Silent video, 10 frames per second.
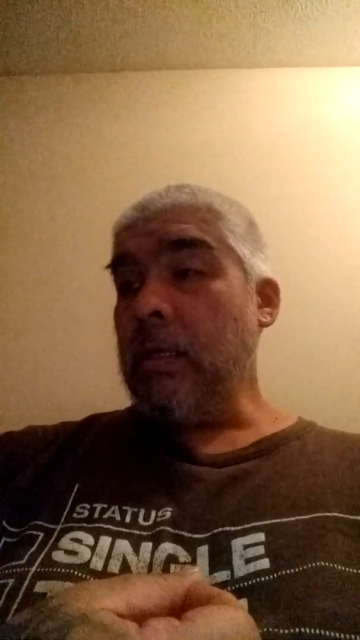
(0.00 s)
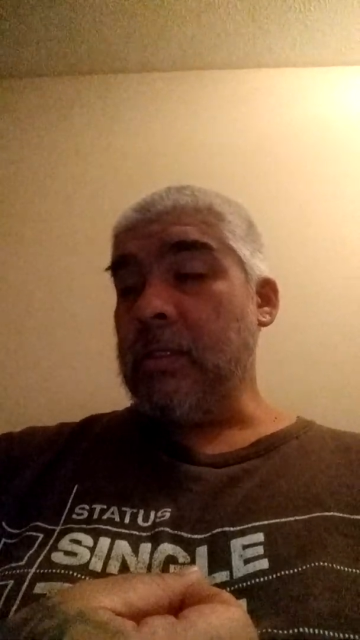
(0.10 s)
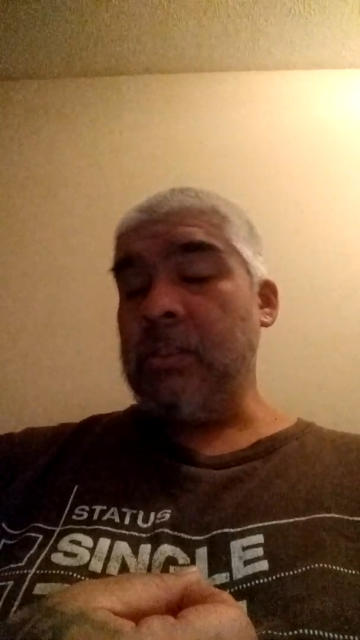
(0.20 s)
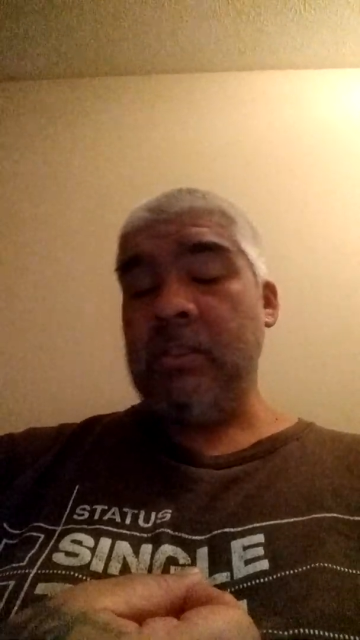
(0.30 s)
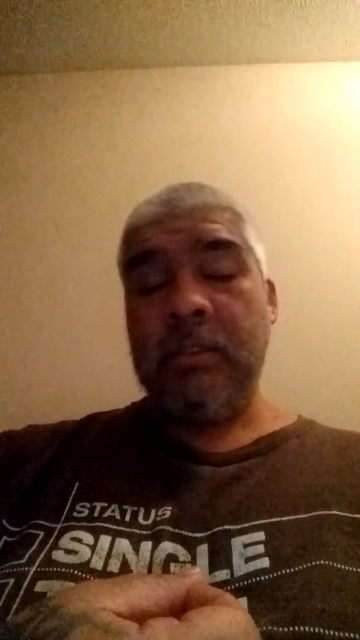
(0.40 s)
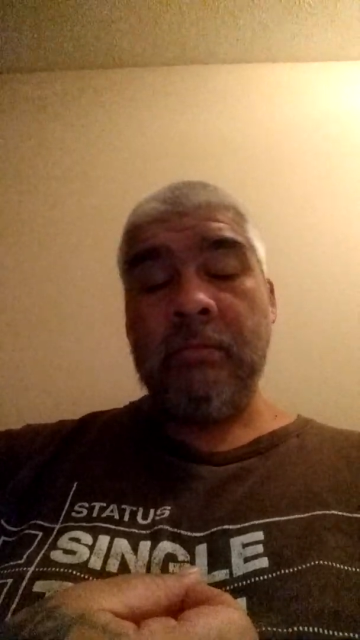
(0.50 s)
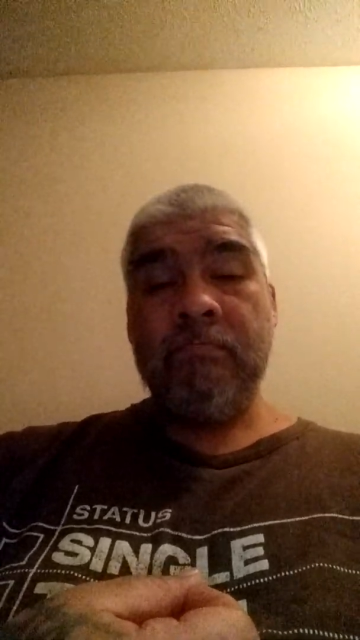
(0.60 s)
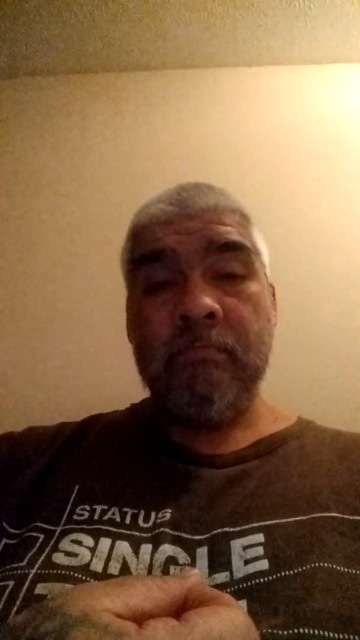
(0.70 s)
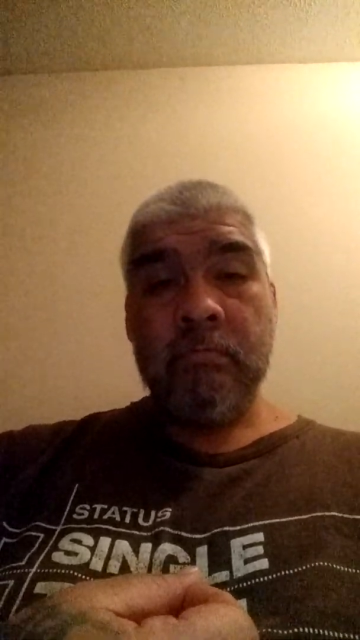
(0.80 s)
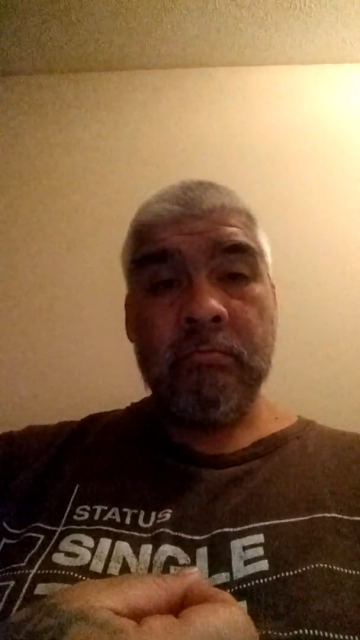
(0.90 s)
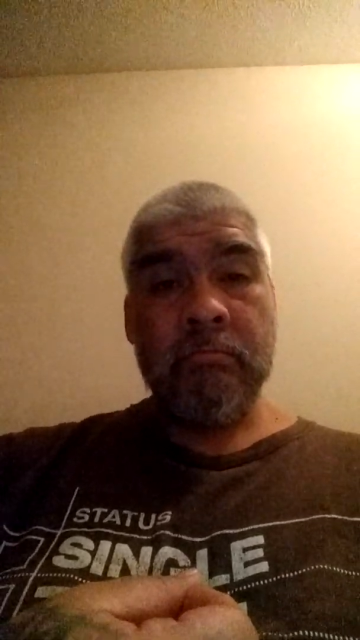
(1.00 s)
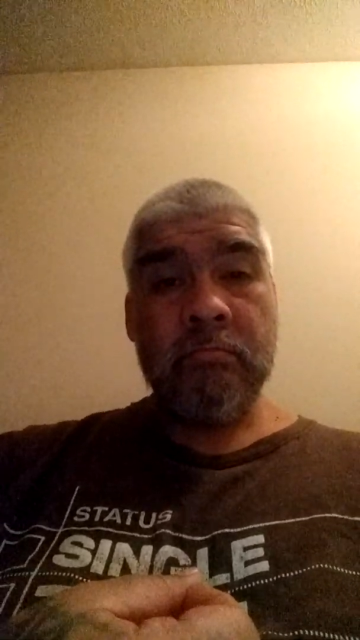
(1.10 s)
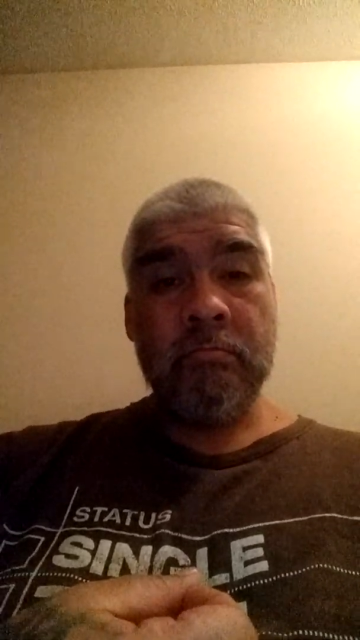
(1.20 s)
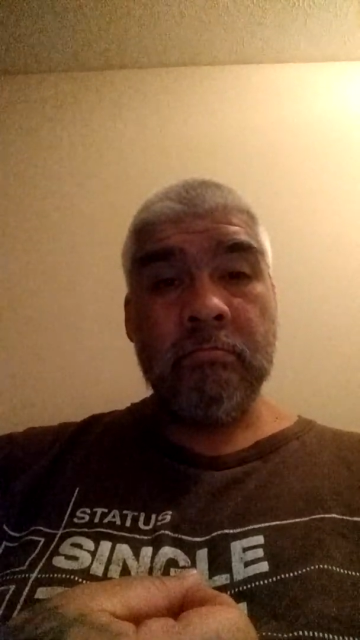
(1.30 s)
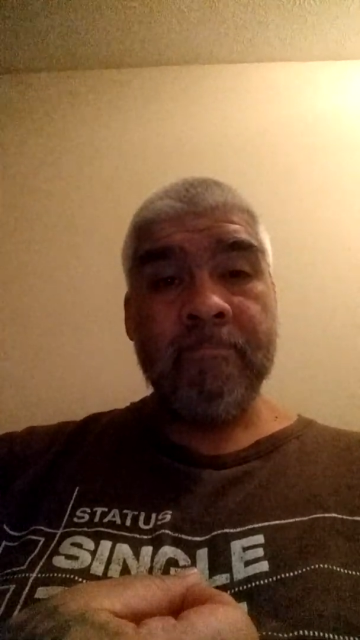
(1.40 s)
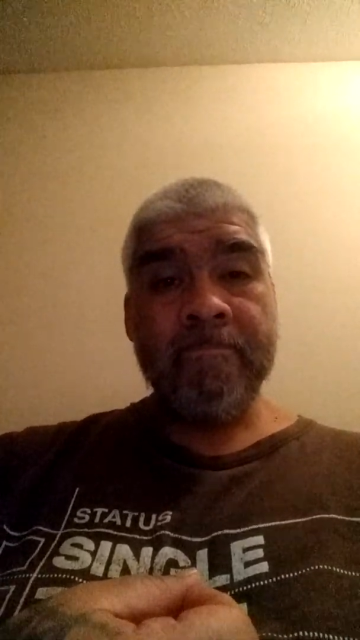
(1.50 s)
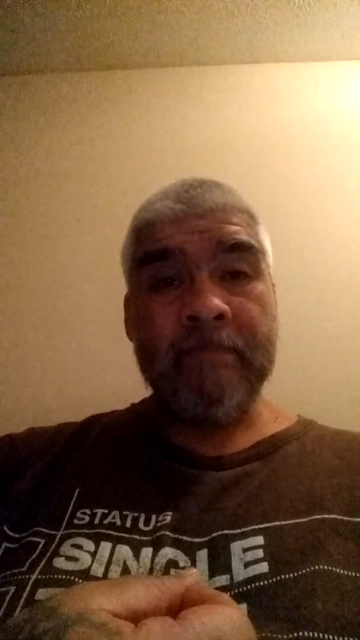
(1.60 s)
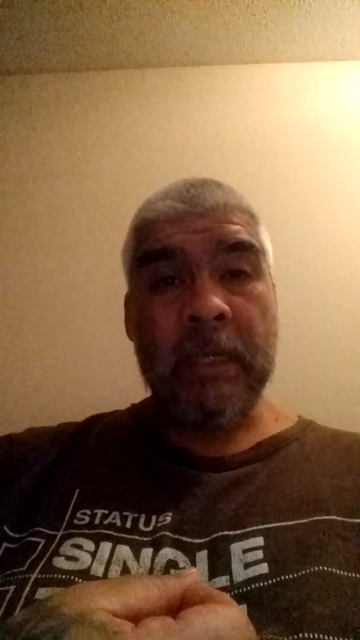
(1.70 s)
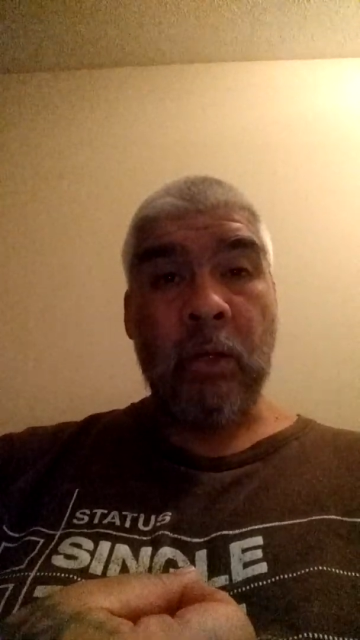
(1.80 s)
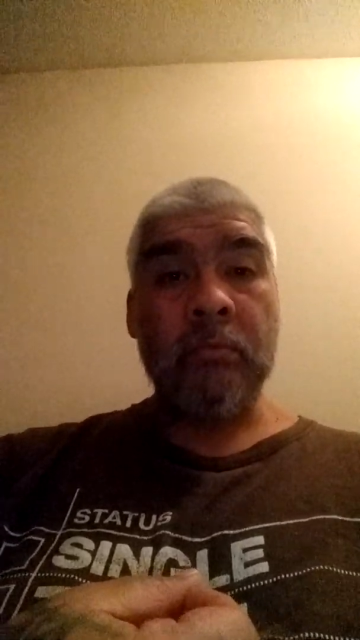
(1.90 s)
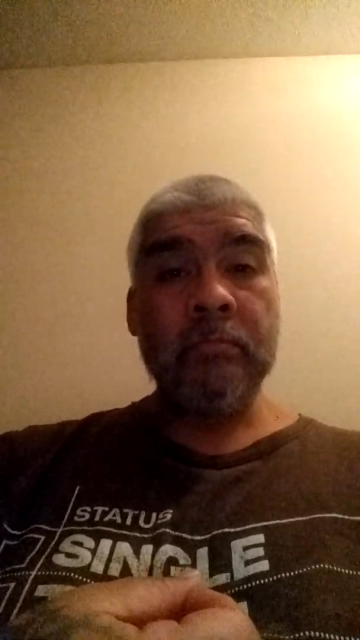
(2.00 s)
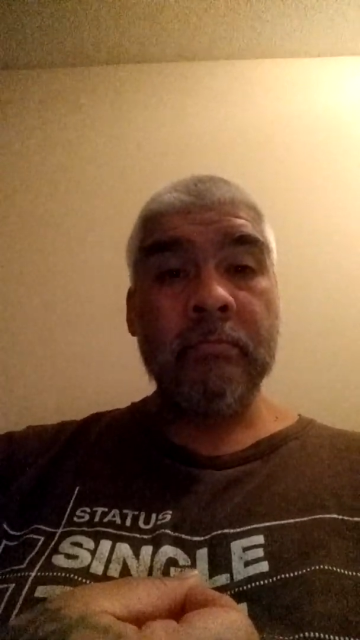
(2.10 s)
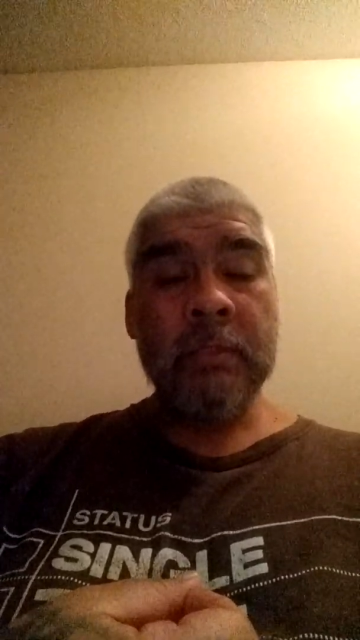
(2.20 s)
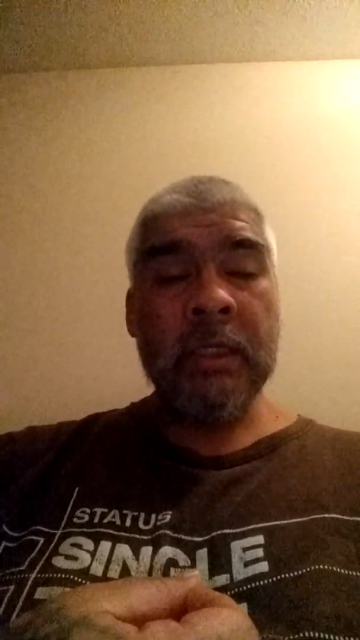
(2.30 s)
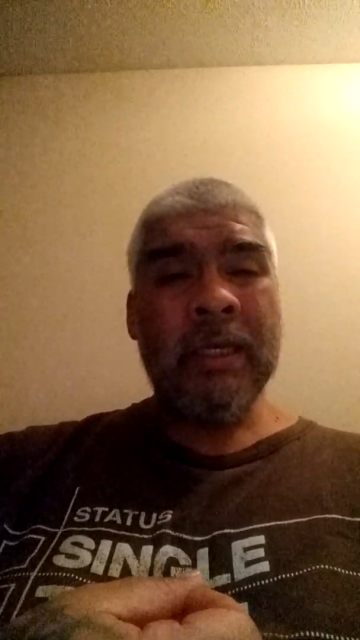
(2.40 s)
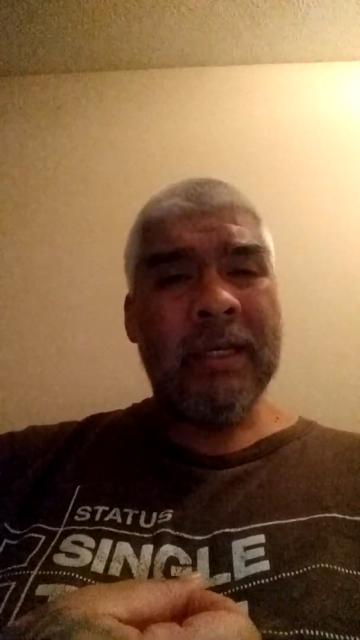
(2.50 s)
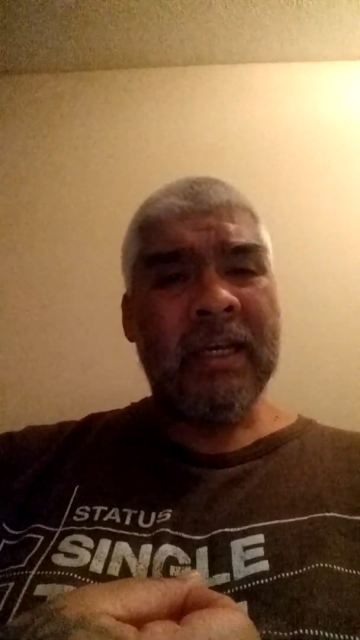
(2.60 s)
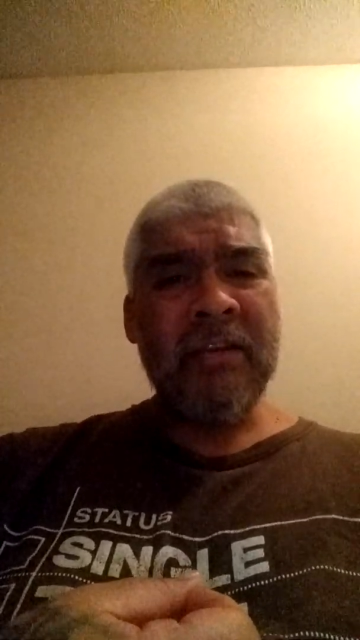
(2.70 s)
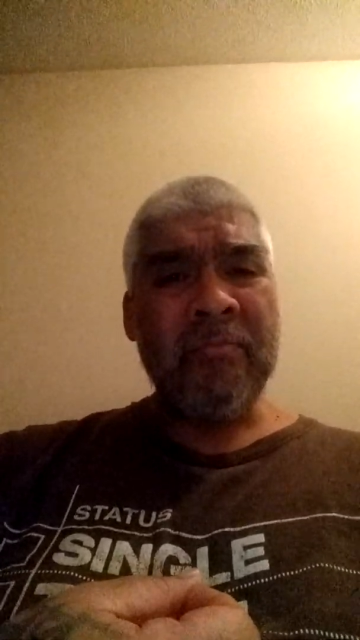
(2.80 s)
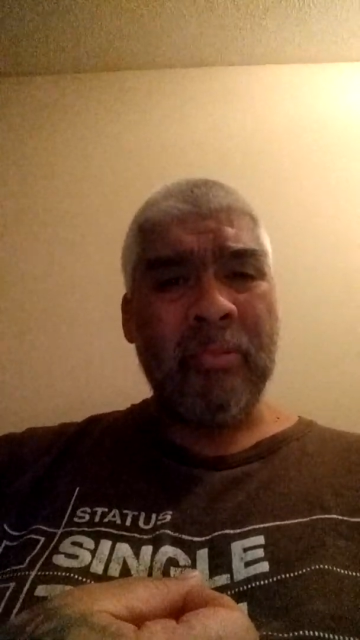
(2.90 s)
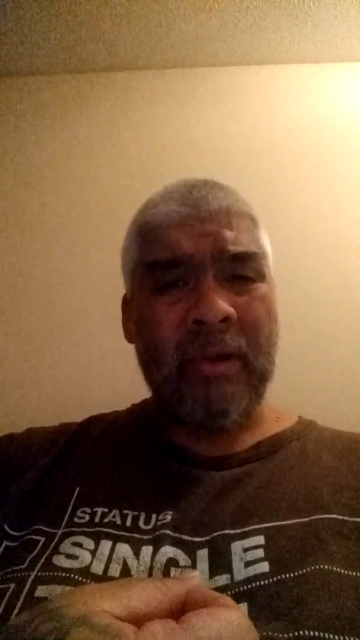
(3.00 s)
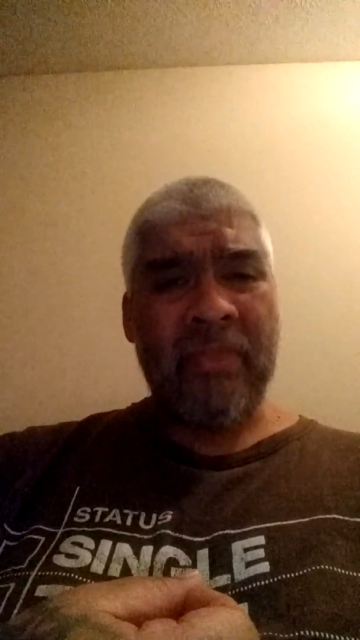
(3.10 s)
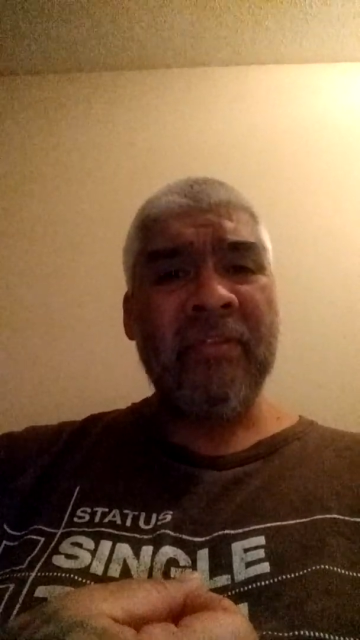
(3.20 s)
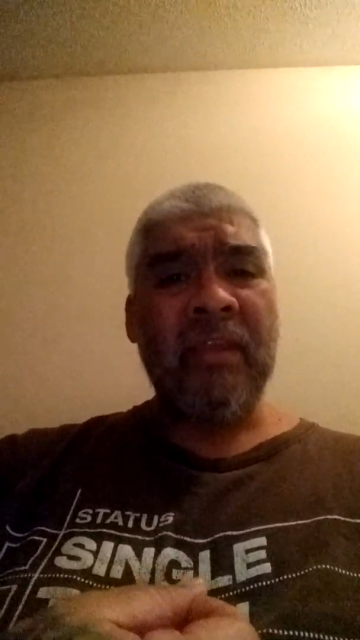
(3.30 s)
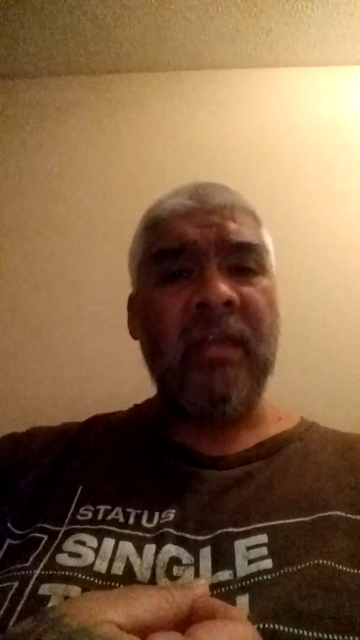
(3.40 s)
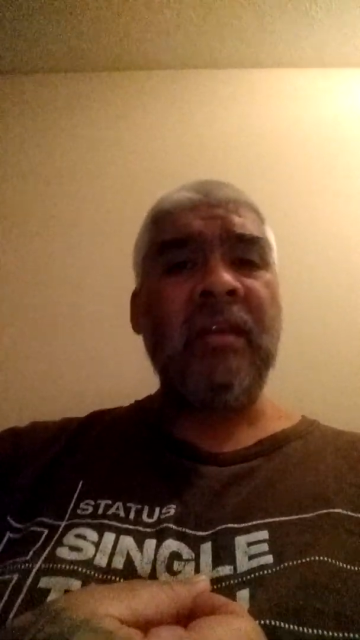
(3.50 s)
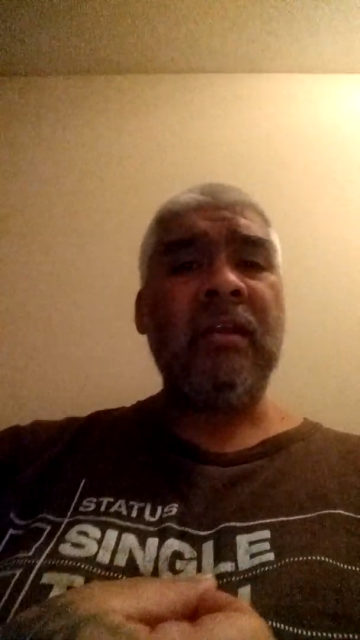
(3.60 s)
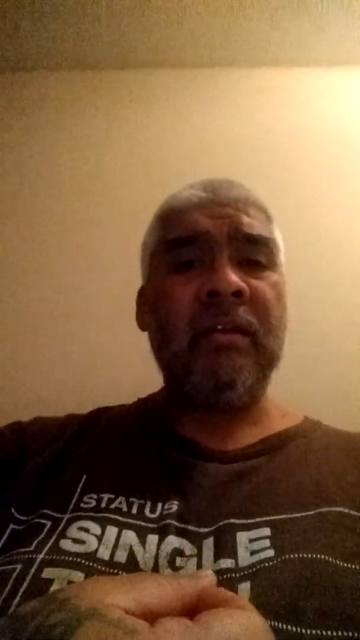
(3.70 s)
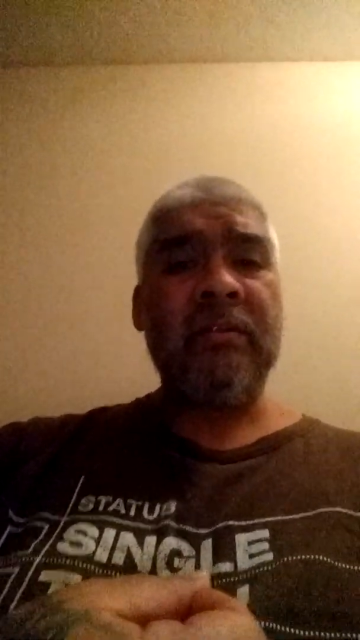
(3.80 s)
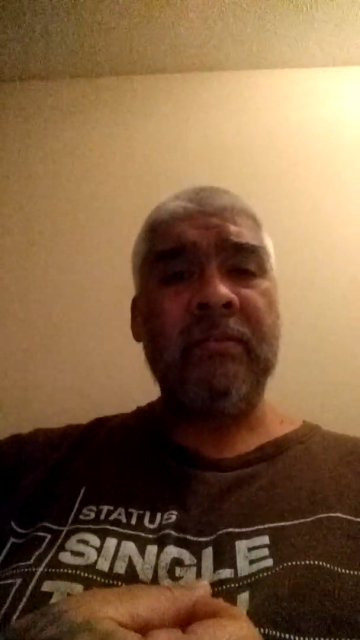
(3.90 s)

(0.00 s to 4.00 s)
is, you know, kind of breathtaking.